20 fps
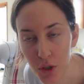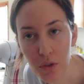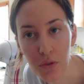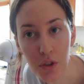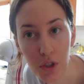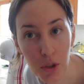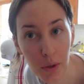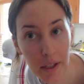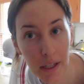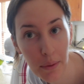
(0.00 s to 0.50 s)
If
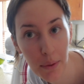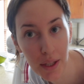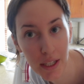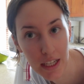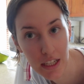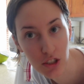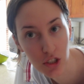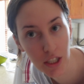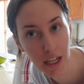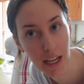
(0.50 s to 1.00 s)
you're doing it with a
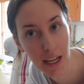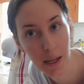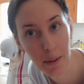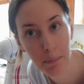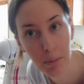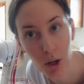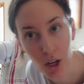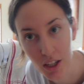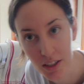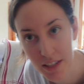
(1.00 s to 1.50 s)
KitchenAid,
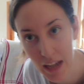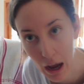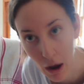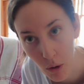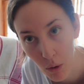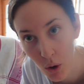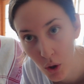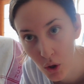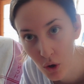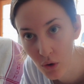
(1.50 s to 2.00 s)
put a
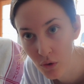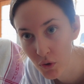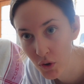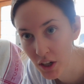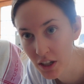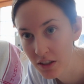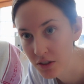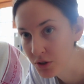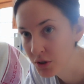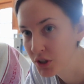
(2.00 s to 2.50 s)
towel
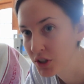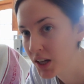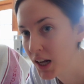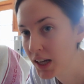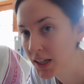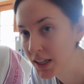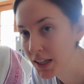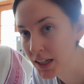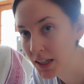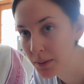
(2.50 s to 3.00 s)
over it so you're
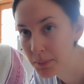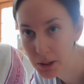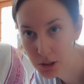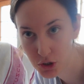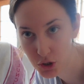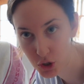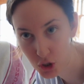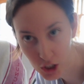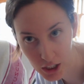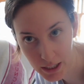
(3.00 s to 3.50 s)
not getting a bunch
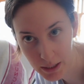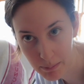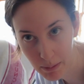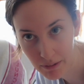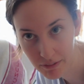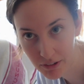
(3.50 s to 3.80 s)
of cream